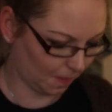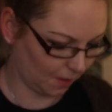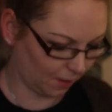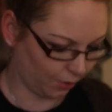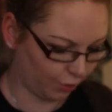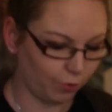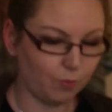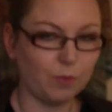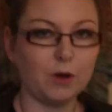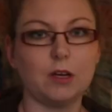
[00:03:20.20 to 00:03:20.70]

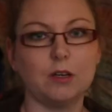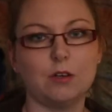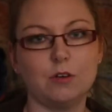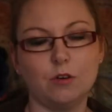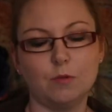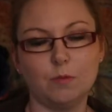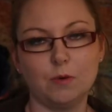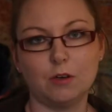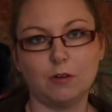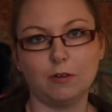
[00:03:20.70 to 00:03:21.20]
you might
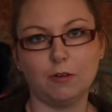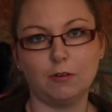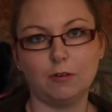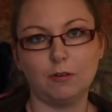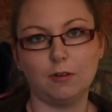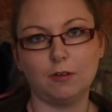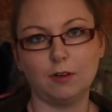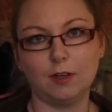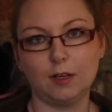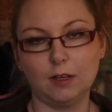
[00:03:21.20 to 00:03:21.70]
know because you've
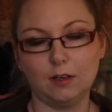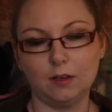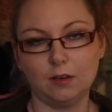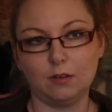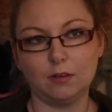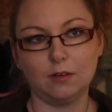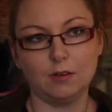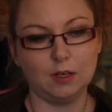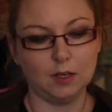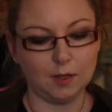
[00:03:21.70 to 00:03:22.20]
seen
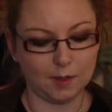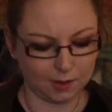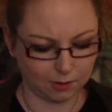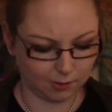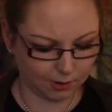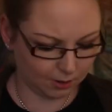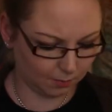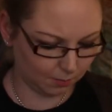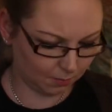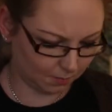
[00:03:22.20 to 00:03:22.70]
it on
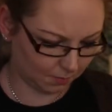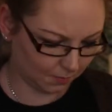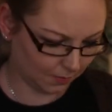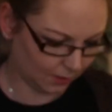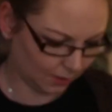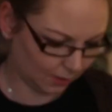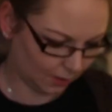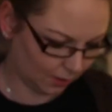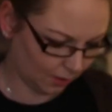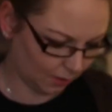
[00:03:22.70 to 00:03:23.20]
Instagram,
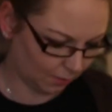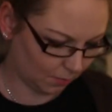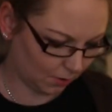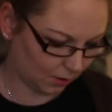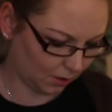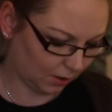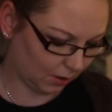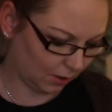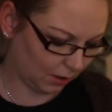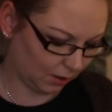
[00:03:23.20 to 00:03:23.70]

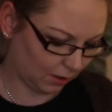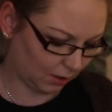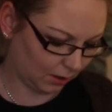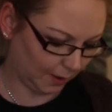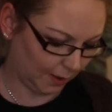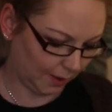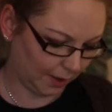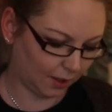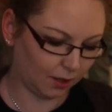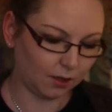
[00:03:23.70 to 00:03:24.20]
but it is
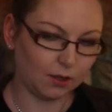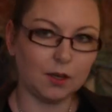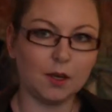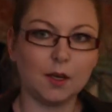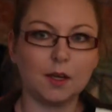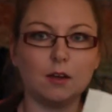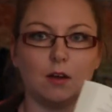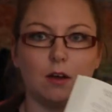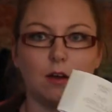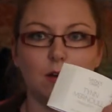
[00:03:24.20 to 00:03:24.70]

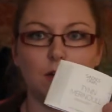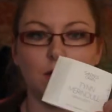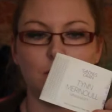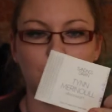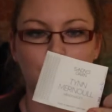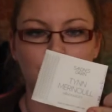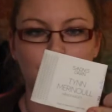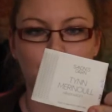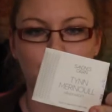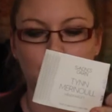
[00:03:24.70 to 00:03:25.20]
Sandnes Garn
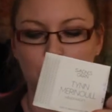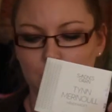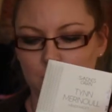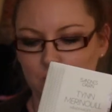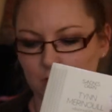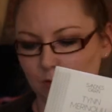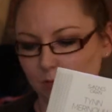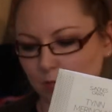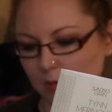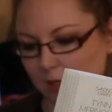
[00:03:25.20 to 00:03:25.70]
Tynn
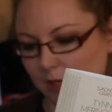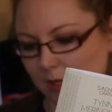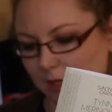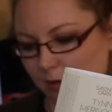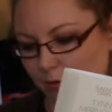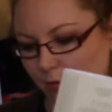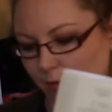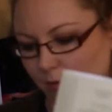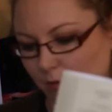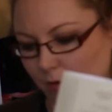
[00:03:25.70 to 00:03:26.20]

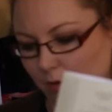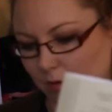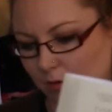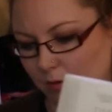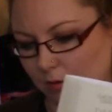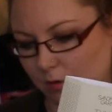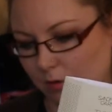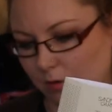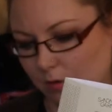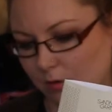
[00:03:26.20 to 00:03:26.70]
Merino Ull.
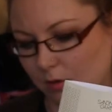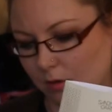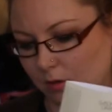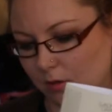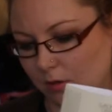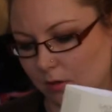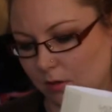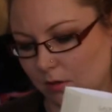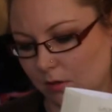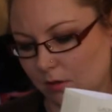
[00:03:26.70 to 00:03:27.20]

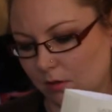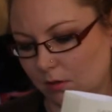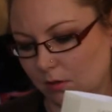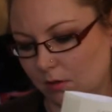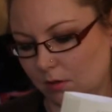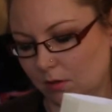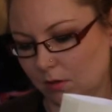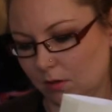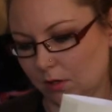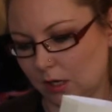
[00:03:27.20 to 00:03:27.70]

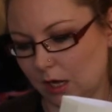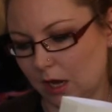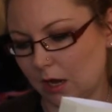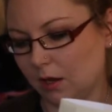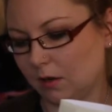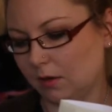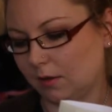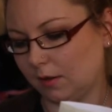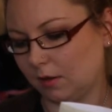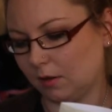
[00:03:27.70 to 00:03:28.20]
They
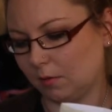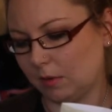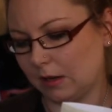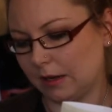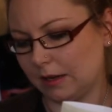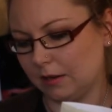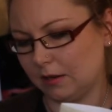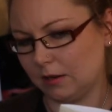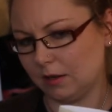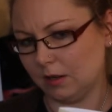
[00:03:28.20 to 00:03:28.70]
had some
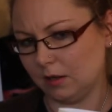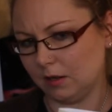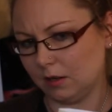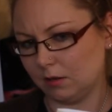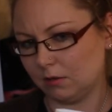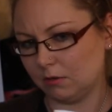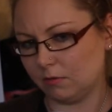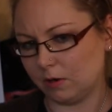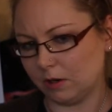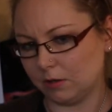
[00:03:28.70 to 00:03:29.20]
hand-dyed. I
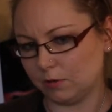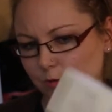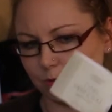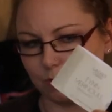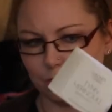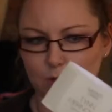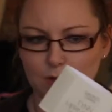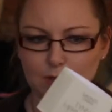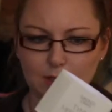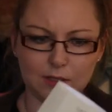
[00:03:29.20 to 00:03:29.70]
tried to
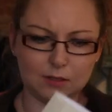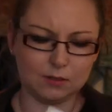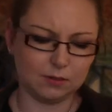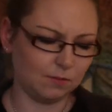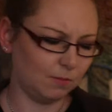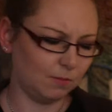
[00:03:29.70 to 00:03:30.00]
Google it